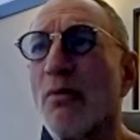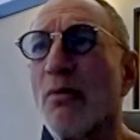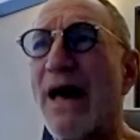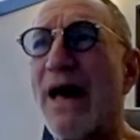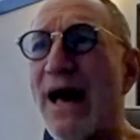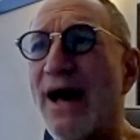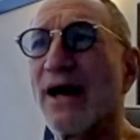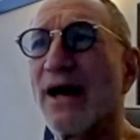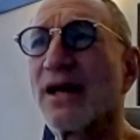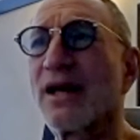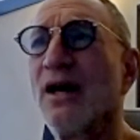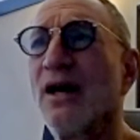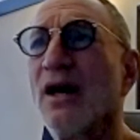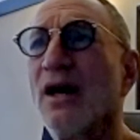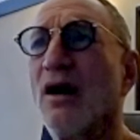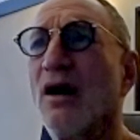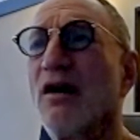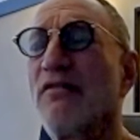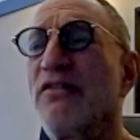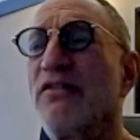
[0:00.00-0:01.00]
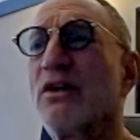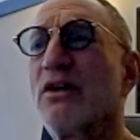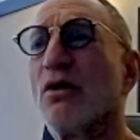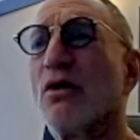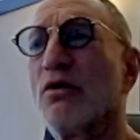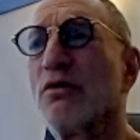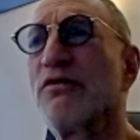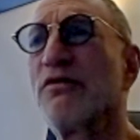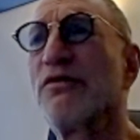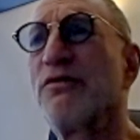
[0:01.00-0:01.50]
back of their
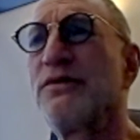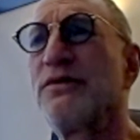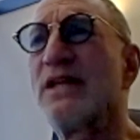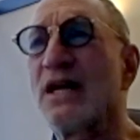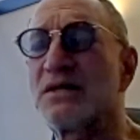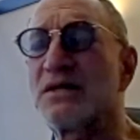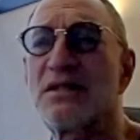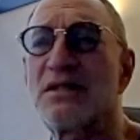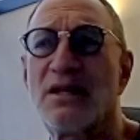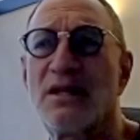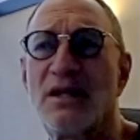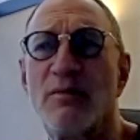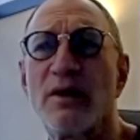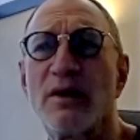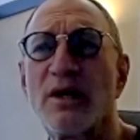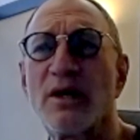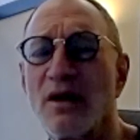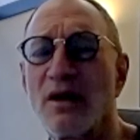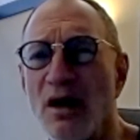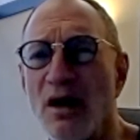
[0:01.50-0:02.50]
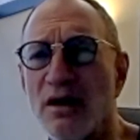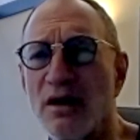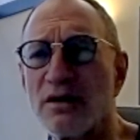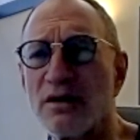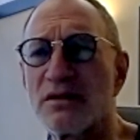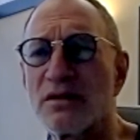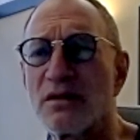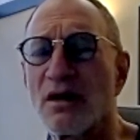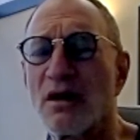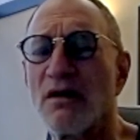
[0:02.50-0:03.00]
own destiny
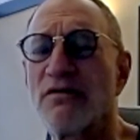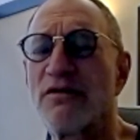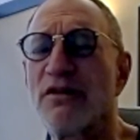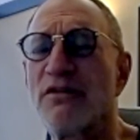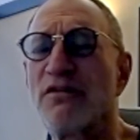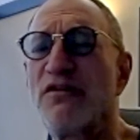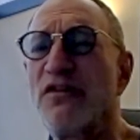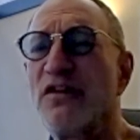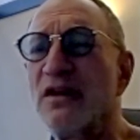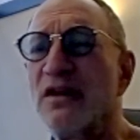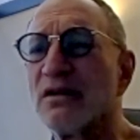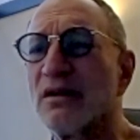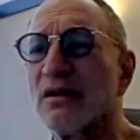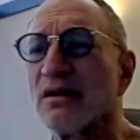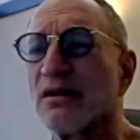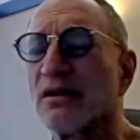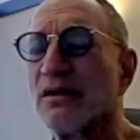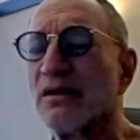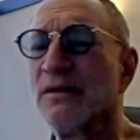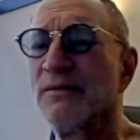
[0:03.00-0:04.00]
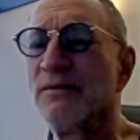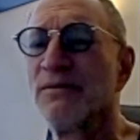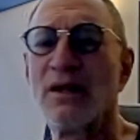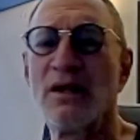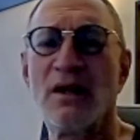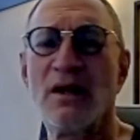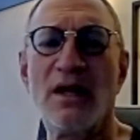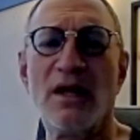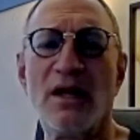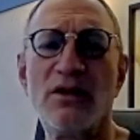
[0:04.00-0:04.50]
because of the feel
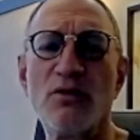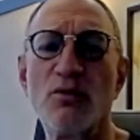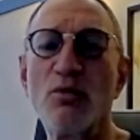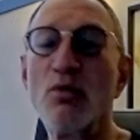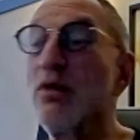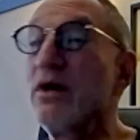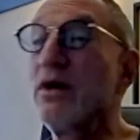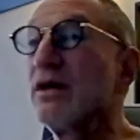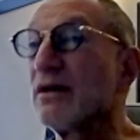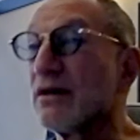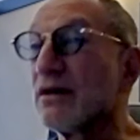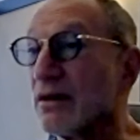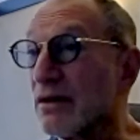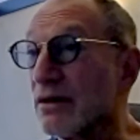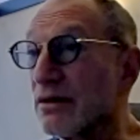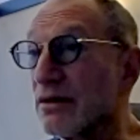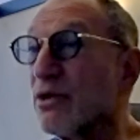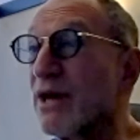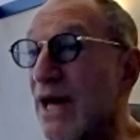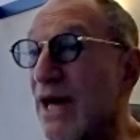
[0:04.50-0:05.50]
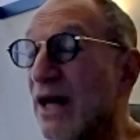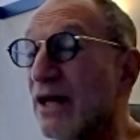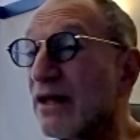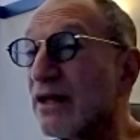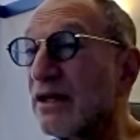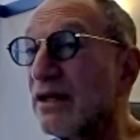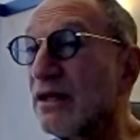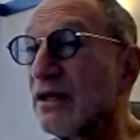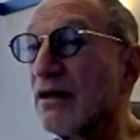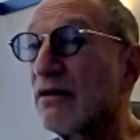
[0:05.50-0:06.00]
and the
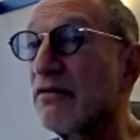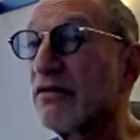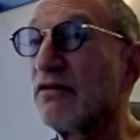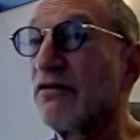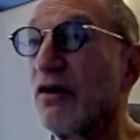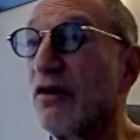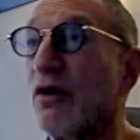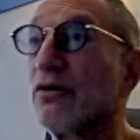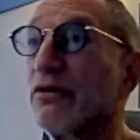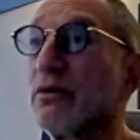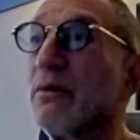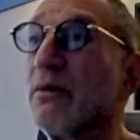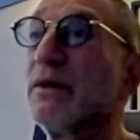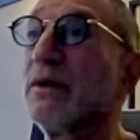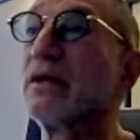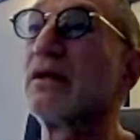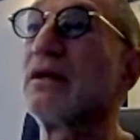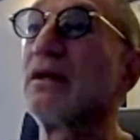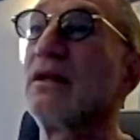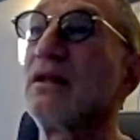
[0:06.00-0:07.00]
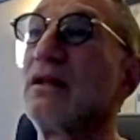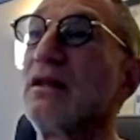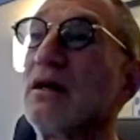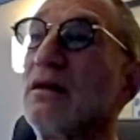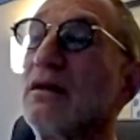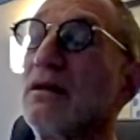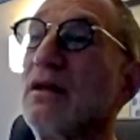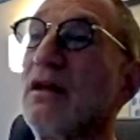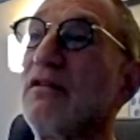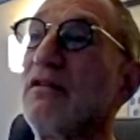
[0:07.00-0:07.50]
reality of the vulnerability
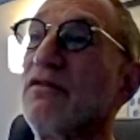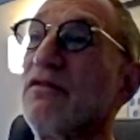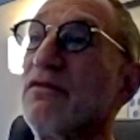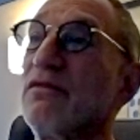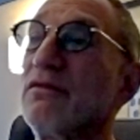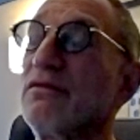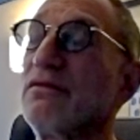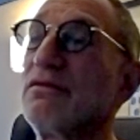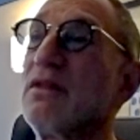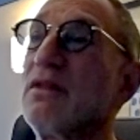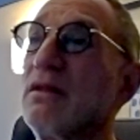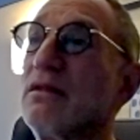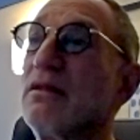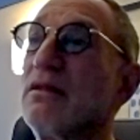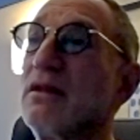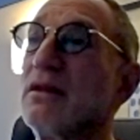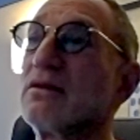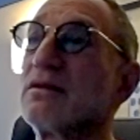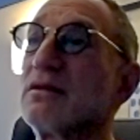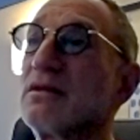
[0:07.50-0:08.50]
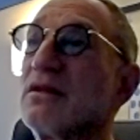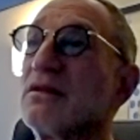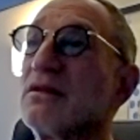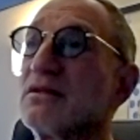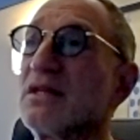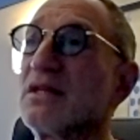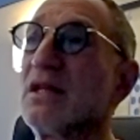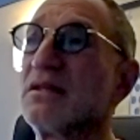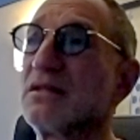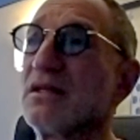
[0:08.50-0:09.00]
they're
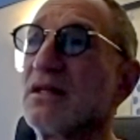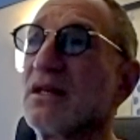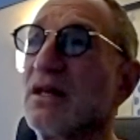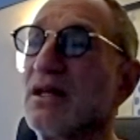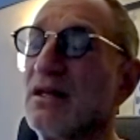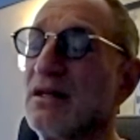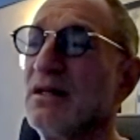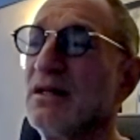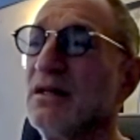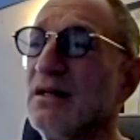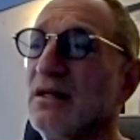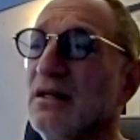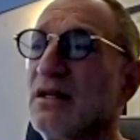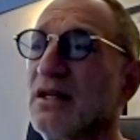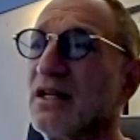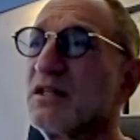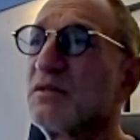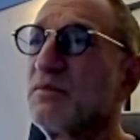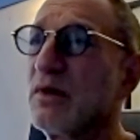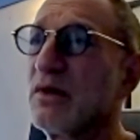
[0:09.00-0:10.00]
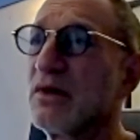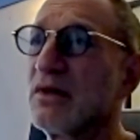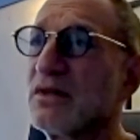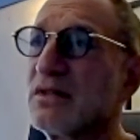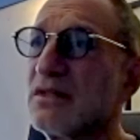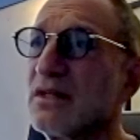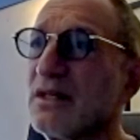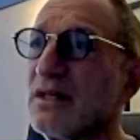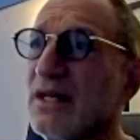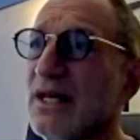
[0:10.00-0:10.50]
sensing and
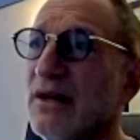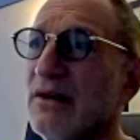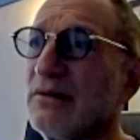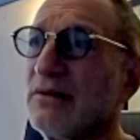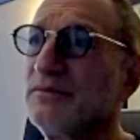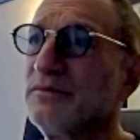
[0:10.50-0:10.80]
experiencing now.